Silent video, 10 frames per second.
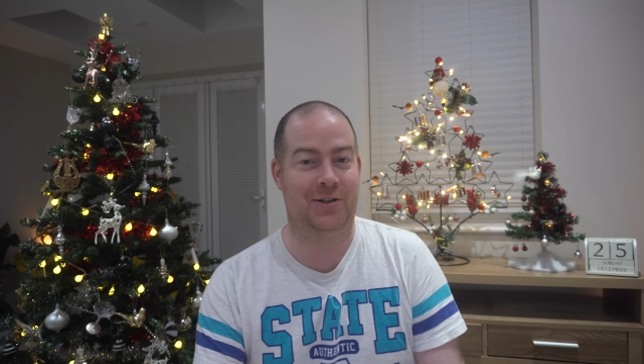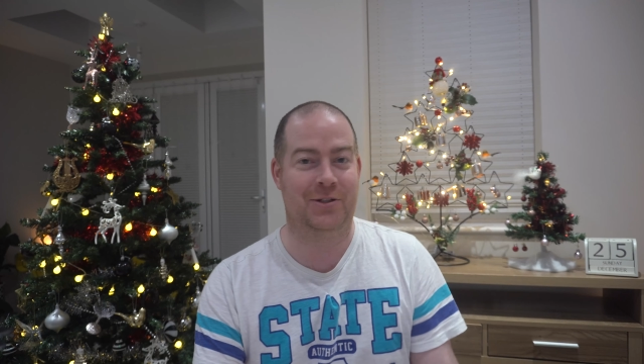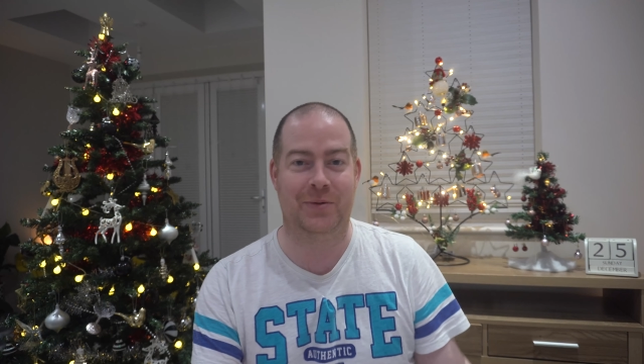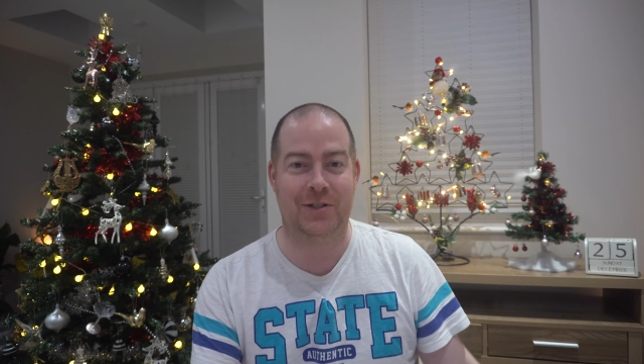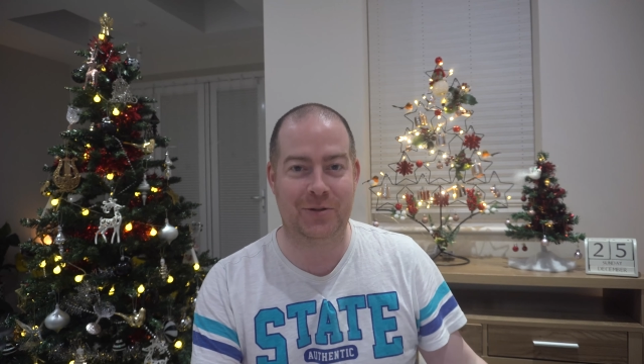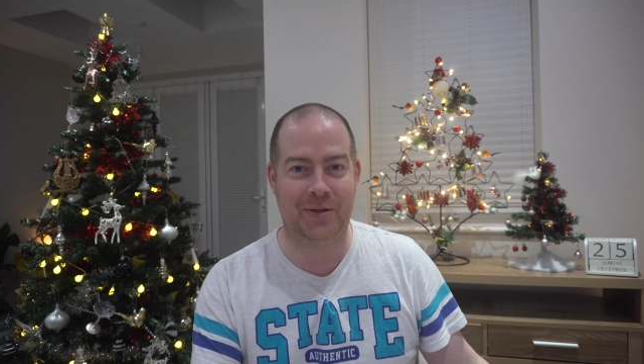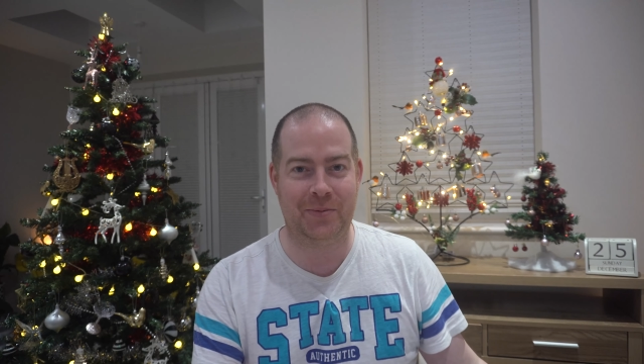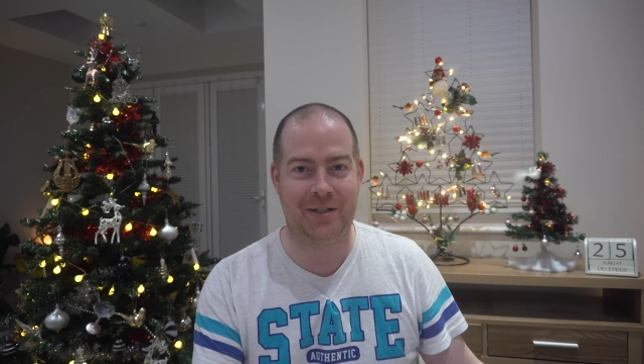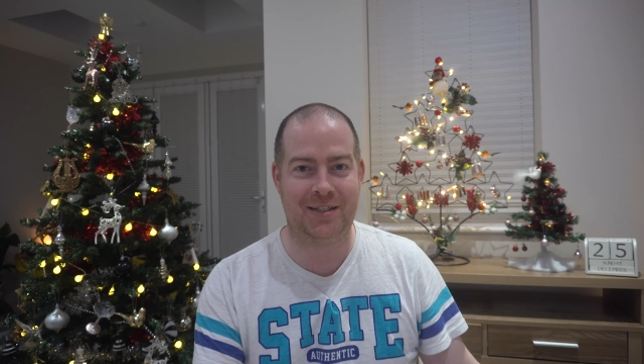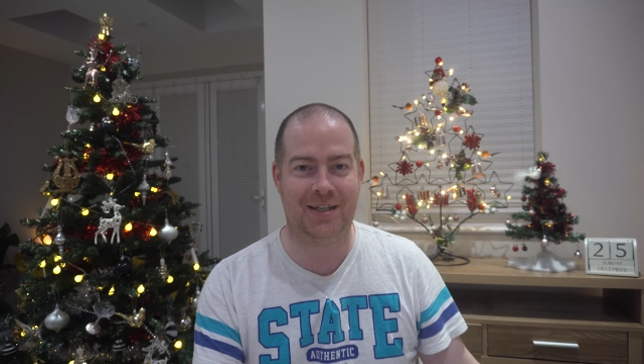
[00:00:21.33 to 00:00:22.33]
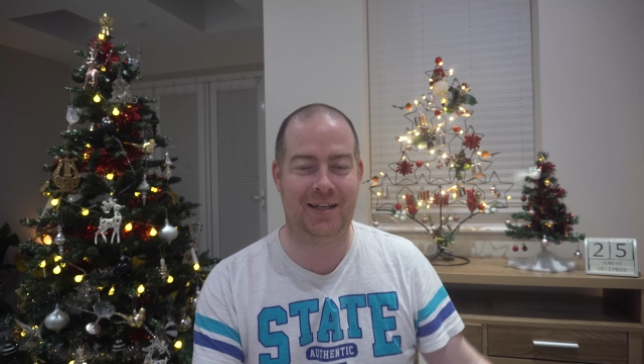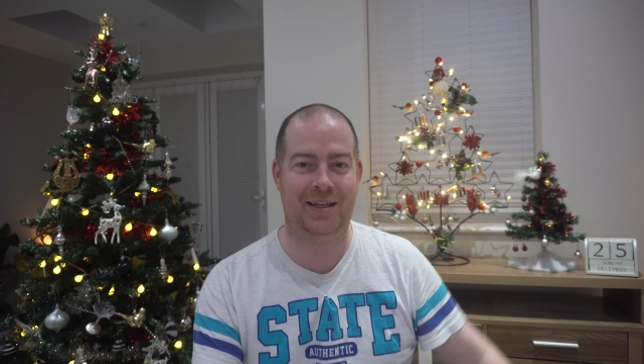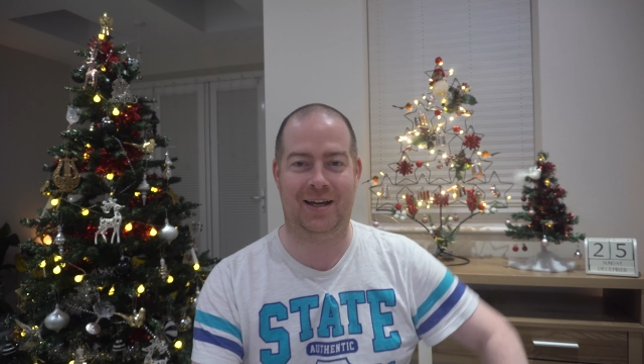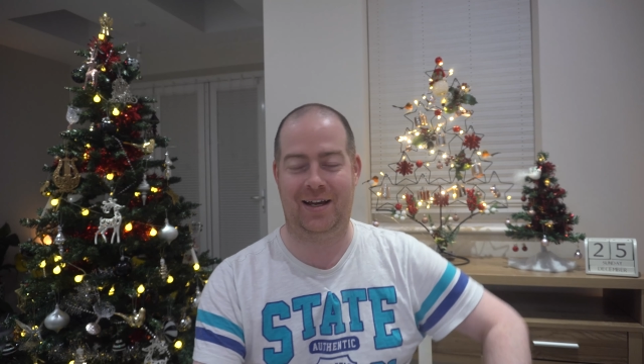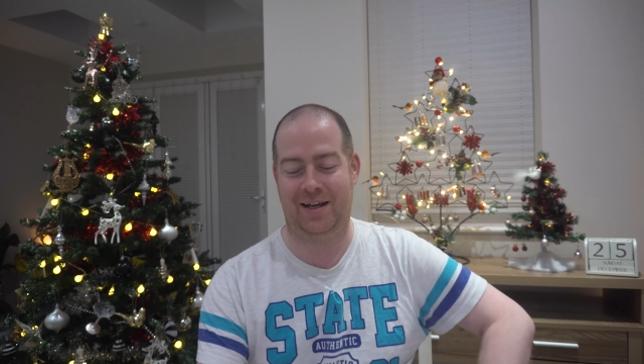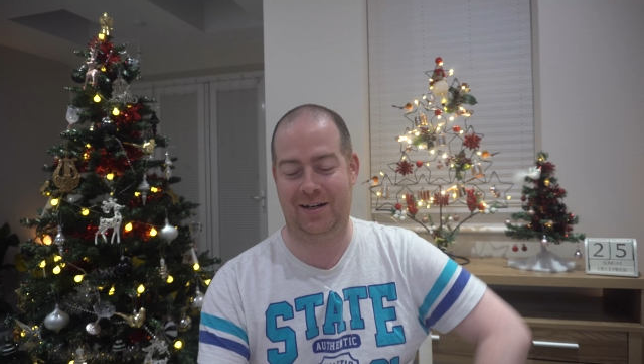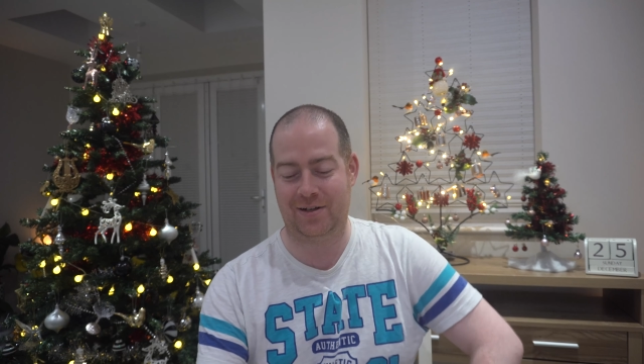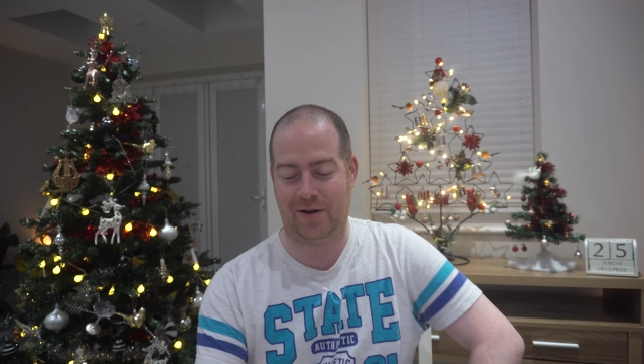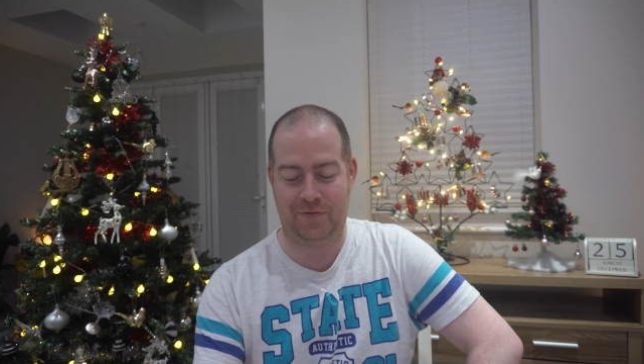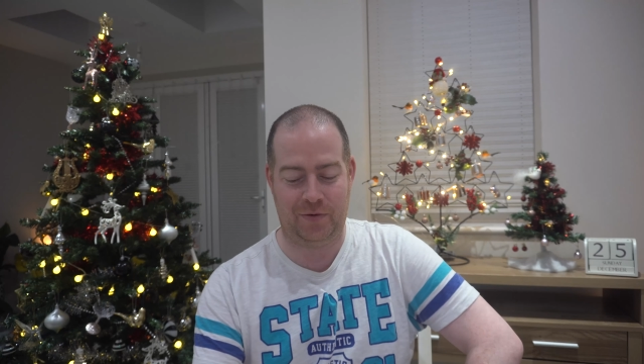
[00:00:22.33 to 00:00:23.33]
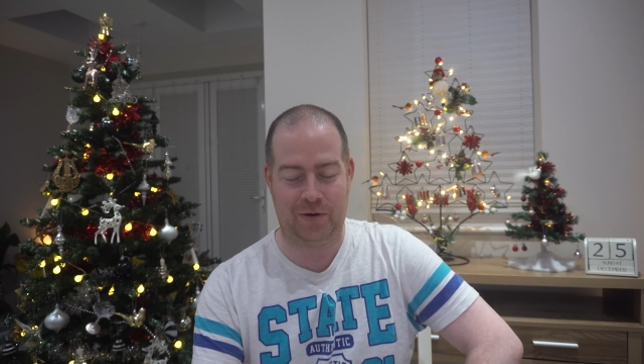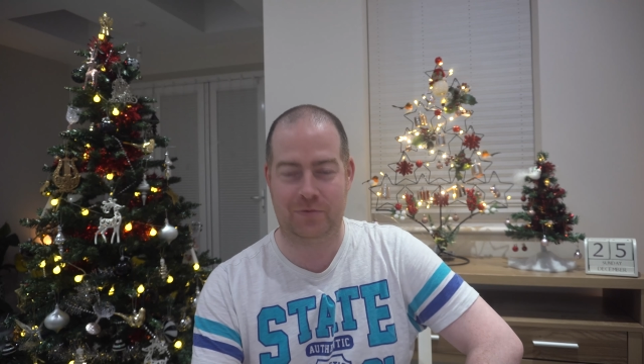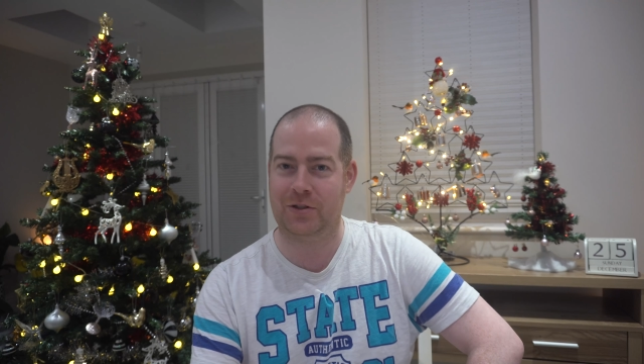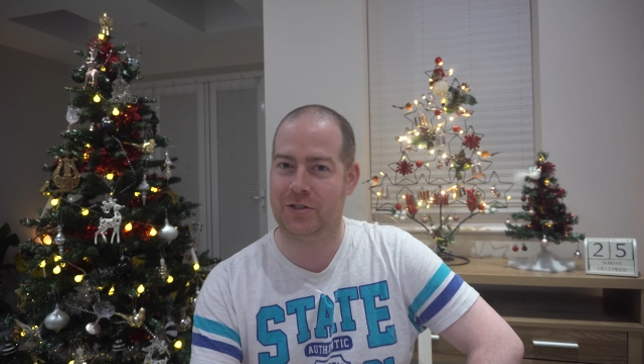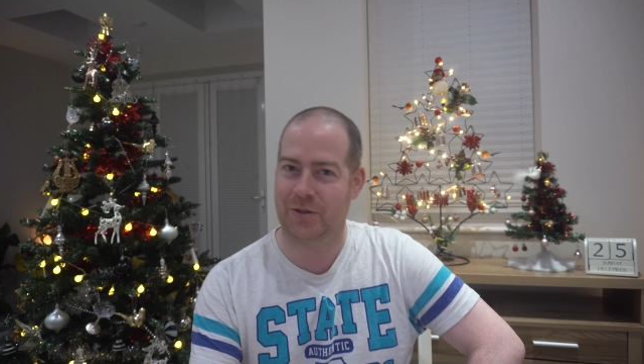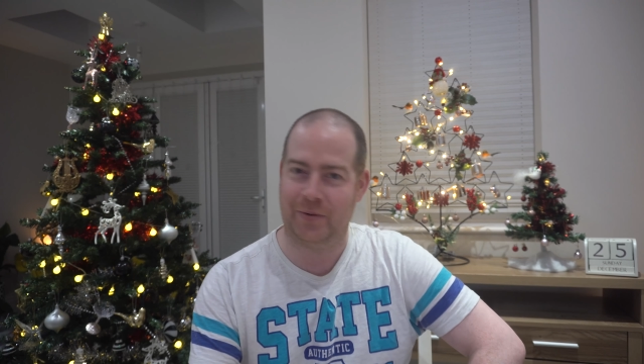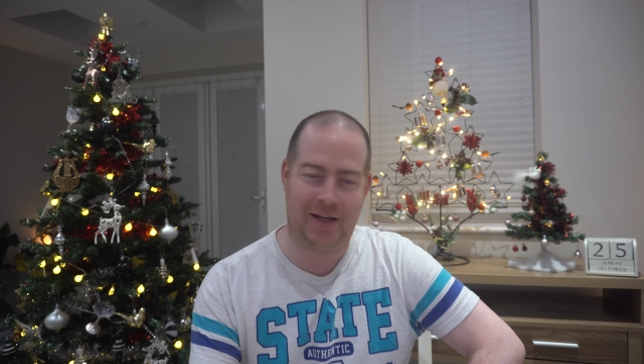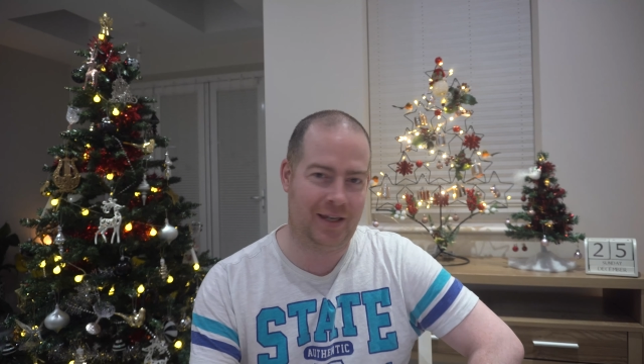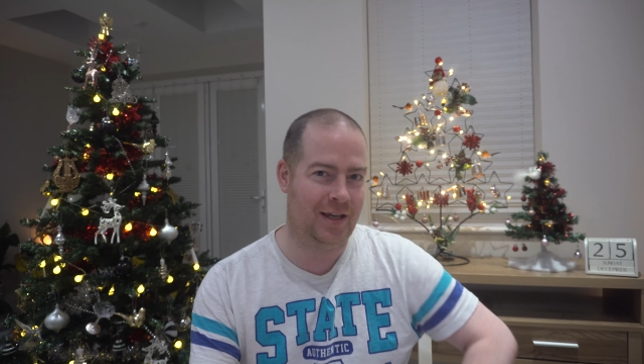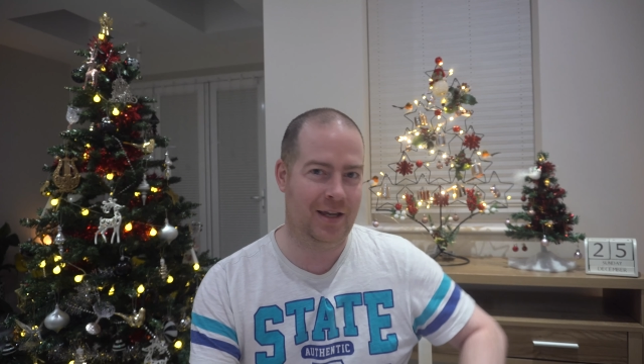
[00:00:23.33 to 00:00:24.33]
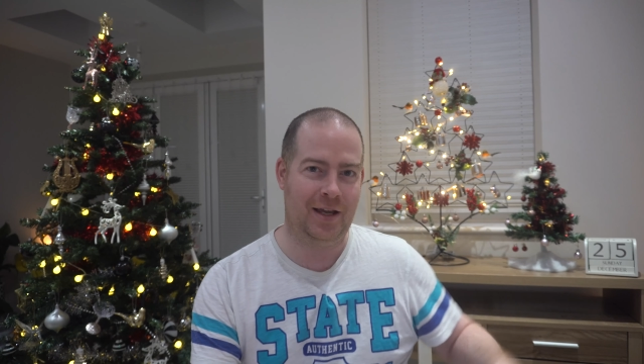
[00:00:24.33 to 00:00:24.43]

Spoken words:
do enjoy whiskey, and I thought I'd just do a